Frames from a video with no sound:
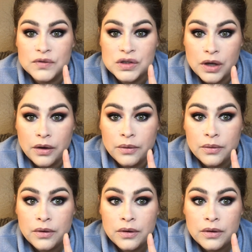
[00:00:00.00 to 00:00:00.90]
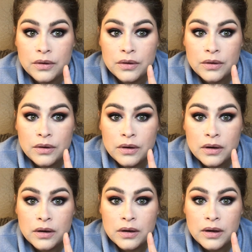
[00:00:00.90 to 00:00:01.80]
So
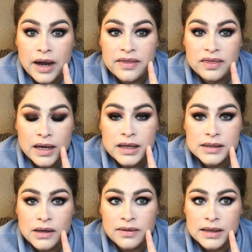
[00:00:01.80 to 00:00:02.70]
I think it's on this